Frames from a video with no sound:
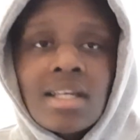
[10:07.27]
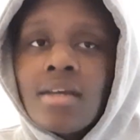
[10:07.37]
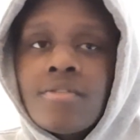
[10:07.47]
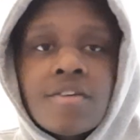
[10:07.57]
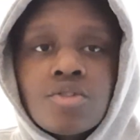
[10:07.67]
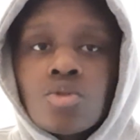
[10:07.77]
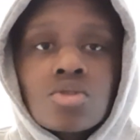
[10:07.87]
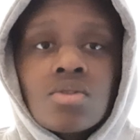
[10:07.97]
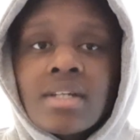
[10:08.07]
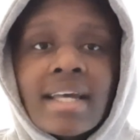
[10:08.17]
Even if Jules
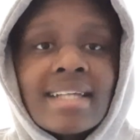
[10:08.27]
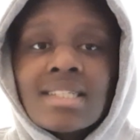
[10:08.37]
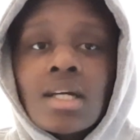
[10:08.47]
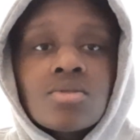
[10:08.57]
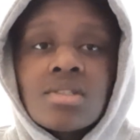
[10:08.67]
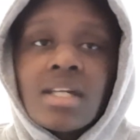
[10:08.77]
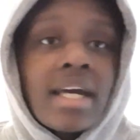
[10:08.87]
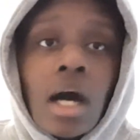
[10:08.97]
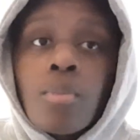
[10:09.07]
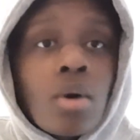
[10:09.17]
Koundé gets announced
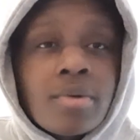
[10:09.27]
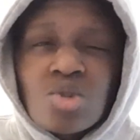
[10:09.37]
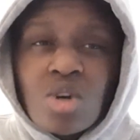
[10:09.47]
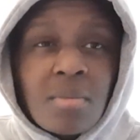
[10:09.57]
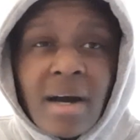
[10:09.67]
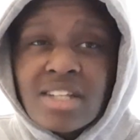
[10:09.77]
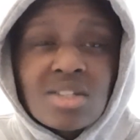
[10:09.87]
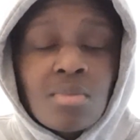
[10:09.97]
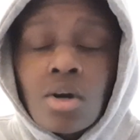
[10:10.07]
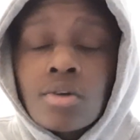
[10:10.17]
today, I'll probably talk about it
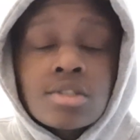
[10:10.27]
tomorrow.